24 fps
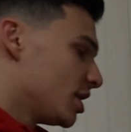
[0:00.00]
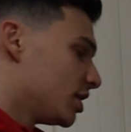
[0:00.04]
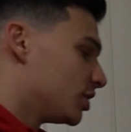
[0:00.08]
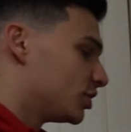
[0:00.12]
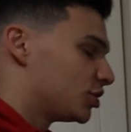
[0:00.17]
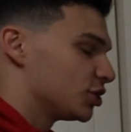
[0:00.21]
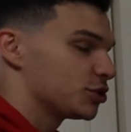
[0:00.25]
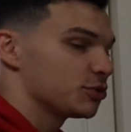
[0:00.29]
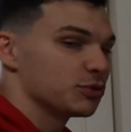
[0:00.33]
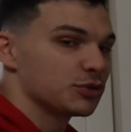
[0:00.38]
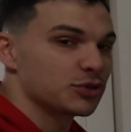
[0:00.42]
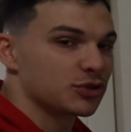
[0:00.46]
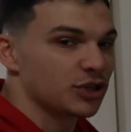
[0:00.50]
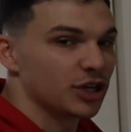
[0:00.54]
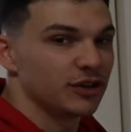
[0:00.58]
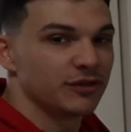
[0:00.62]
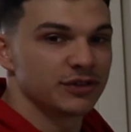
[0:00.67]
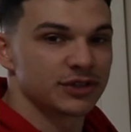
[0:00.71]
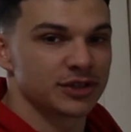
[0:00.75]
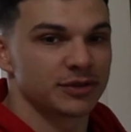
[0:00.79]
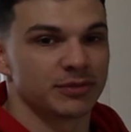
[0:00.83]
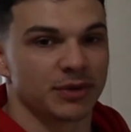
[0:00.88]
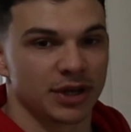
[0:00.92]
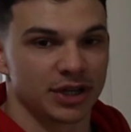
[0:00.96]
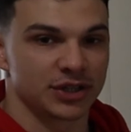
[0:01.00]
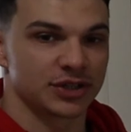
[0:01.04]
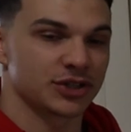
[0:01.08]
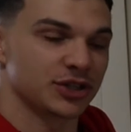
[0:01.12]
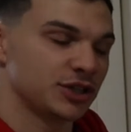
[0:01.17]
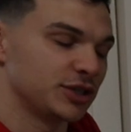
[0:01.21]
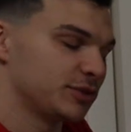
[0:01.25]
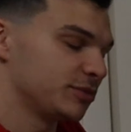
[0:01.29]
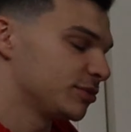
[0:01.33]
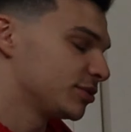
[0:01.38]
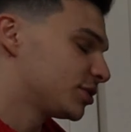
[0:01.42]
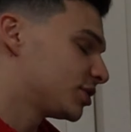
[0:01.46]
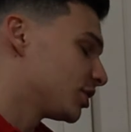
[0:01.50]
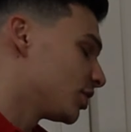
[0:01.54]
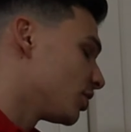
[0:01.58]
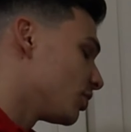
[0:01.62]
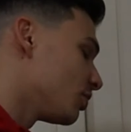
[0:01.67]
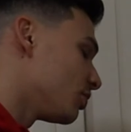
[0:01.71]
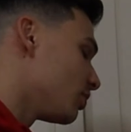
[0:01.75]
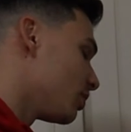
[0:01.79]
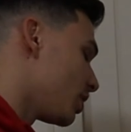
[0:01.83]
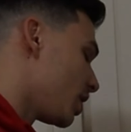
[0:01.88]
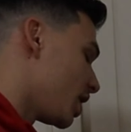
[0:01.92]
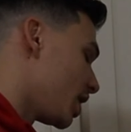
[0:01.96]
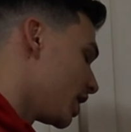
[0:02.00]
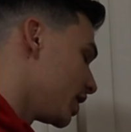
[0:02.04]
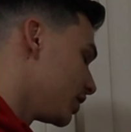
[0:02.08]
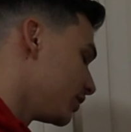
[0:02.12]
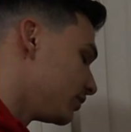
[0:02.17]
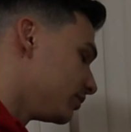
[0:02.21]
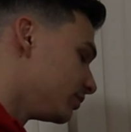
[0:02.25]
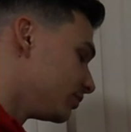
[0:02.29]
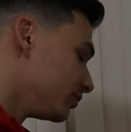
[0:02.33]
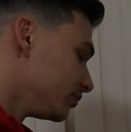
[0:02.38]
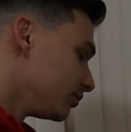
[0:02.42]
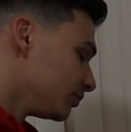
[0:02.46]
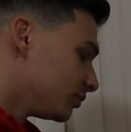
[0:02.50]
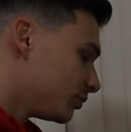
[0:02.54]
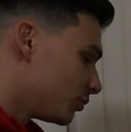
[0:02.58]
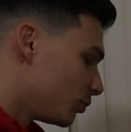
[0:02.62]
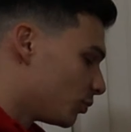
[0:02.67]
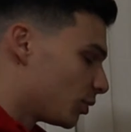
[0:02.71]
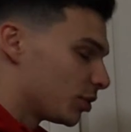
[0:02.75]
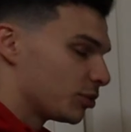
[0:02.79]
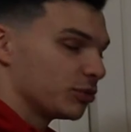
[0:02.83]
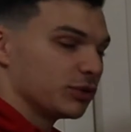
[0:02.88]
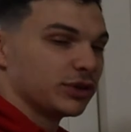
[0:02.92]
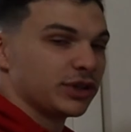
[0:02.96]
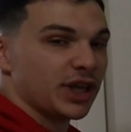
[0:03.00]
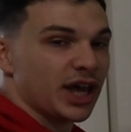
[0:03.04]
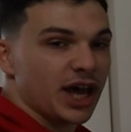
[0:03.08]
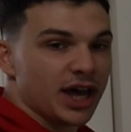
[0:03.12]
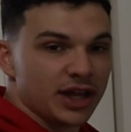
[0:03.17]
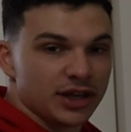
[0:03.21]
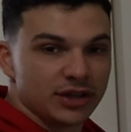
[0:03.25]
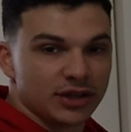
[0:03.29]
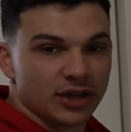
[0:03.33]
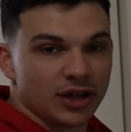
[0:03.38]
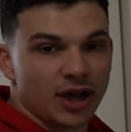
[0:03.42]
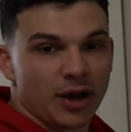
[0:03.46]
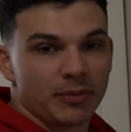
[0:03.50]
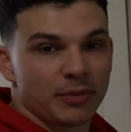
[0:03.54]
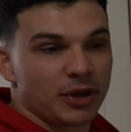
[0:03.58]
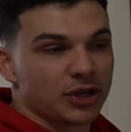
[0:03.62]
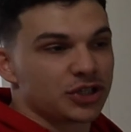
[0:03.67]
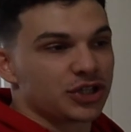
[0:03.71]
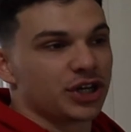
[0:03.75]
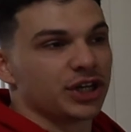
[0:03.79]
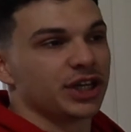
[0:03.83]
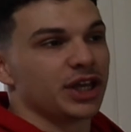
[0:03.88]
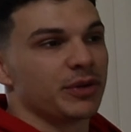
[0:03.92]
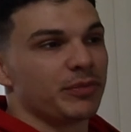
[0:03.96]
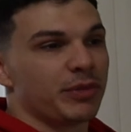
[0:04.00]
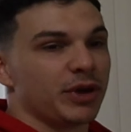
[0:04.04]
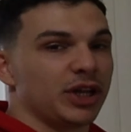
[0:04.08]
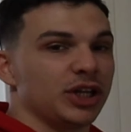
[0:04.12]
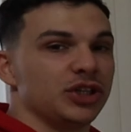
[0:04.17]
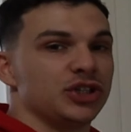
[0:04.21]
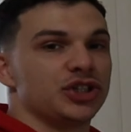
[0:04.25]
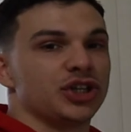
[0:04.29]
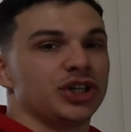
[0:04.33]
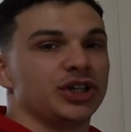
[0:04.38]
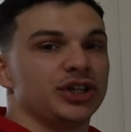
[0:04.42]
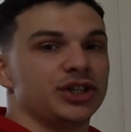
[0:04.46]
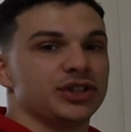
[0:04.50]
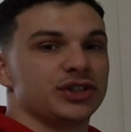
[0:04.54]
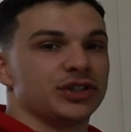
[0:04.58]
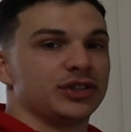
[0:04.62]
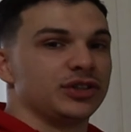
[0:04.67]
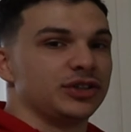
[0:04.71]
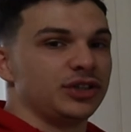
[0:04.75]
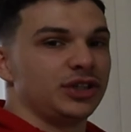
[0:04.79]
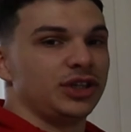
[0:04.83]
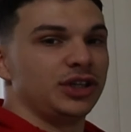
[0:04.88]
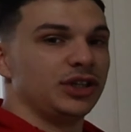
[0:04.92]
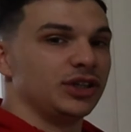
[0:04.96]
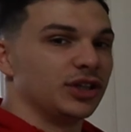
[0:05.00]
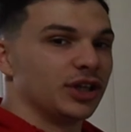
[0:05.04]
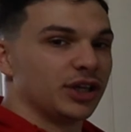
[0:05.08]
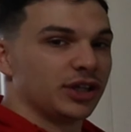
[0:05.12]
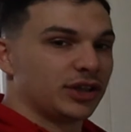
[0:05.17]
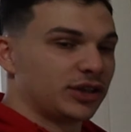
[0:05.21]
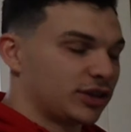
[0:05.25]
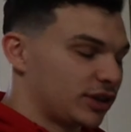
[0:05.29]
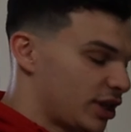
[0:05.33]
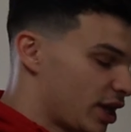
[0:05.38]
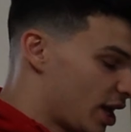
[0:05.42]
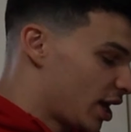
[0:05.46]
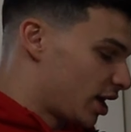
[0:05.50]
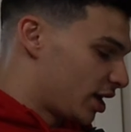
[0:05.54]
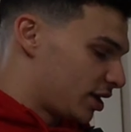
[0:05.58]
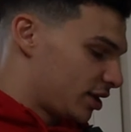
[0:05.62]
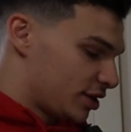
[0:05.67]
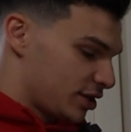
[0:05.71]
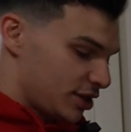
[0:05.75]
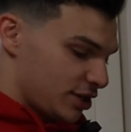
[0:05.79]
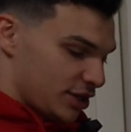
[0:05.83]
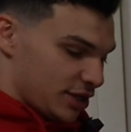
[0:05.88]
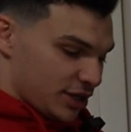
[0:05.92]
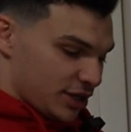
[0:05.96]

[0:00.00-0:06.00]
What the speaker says: Just was craving some ice cream, so I went with that. I'm not trying to get Ben & Jerry's and eat like that.